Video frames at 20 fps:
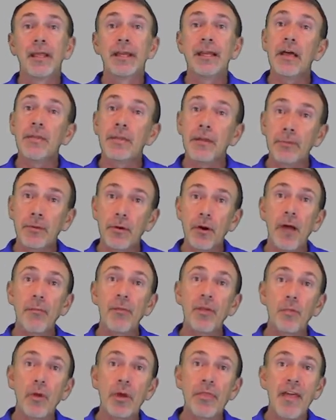Now, the
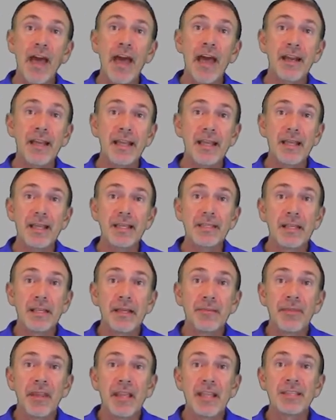problem with that is,
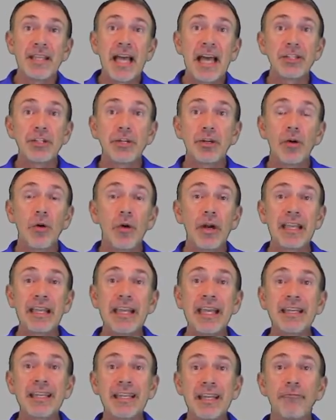is that you're going to
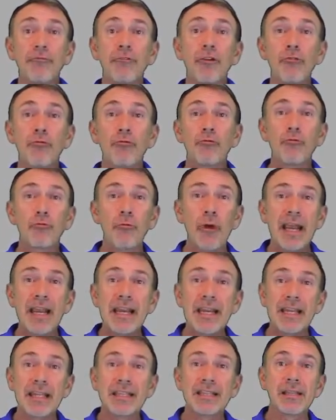get different
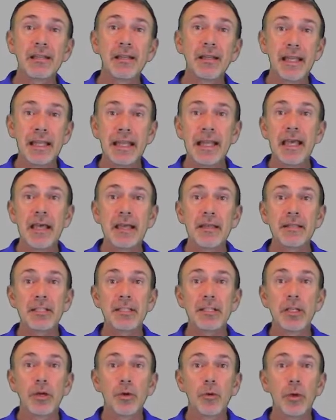radius
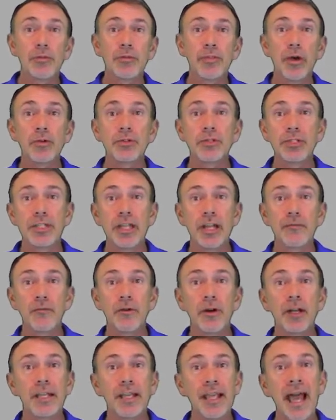lengths with those
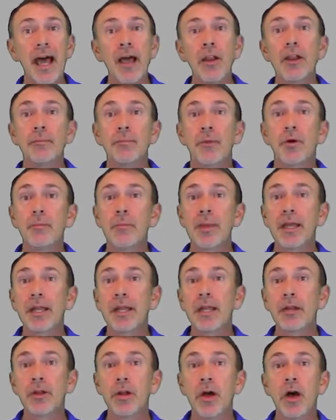different gallon per
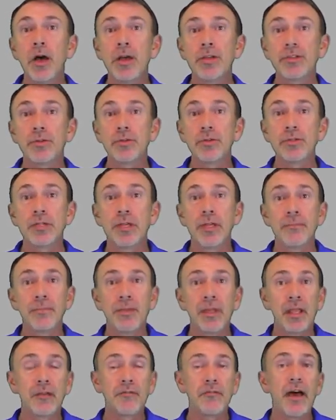minute nozzles.
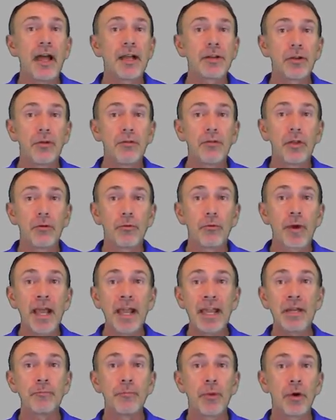In fact, on the
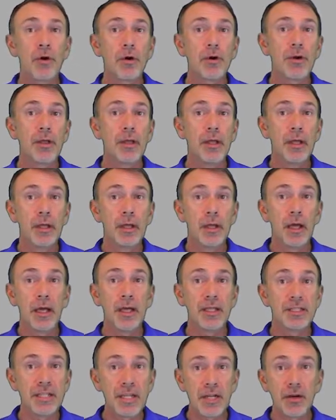Rain Bird
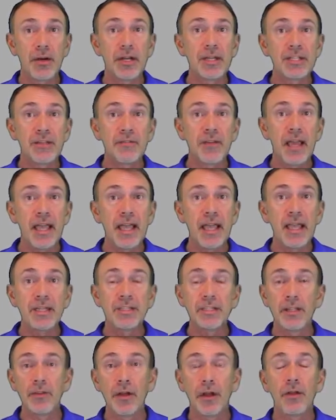uh, series of
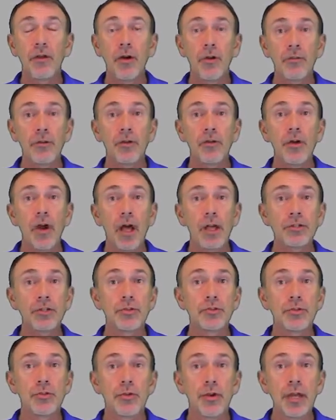heads and, and on their
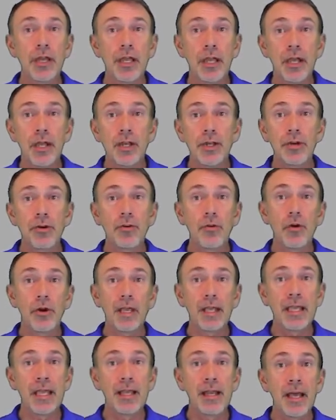nozzle tree, you're going
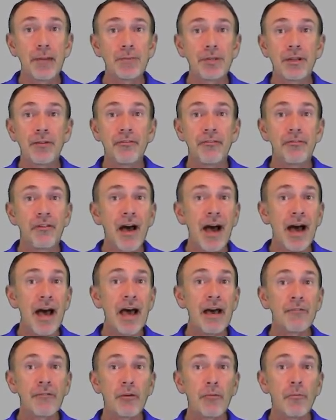to get up to
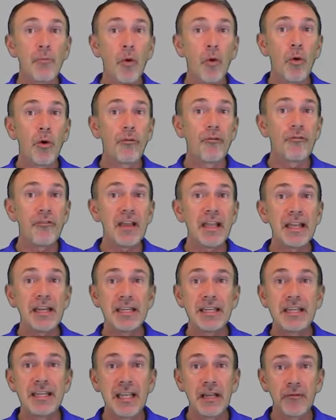five or more
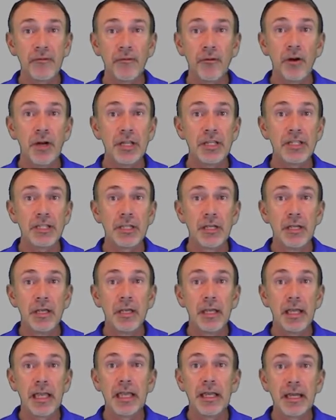feet difference
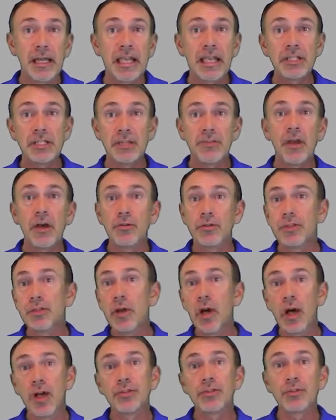in each of those
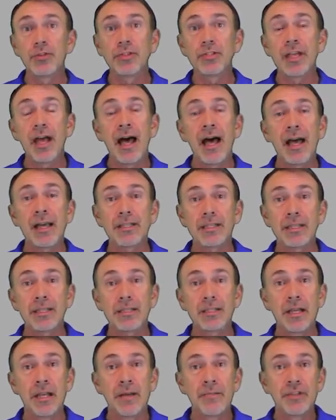nozzle
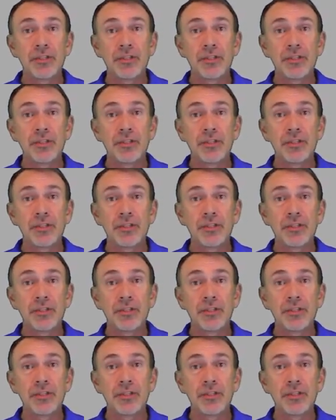sizes.